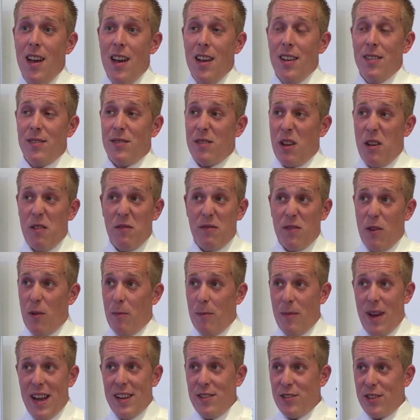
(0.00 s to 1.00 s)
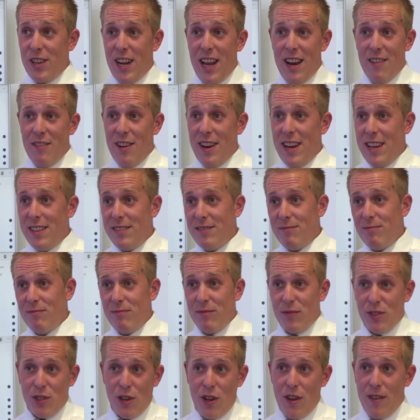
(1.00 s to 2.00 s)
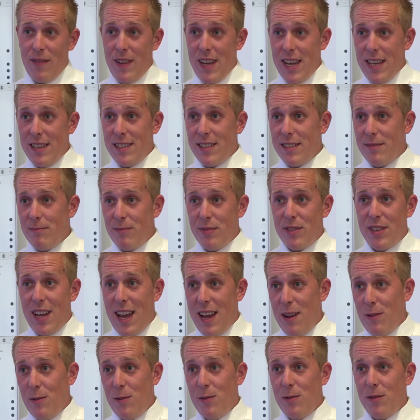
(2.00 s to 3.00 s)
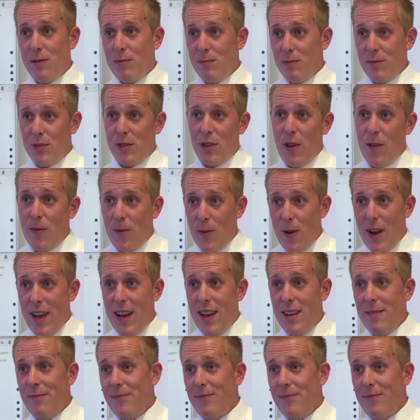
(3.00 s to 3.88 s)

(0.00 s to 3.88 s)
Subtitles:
So from engineering, service, sales, software,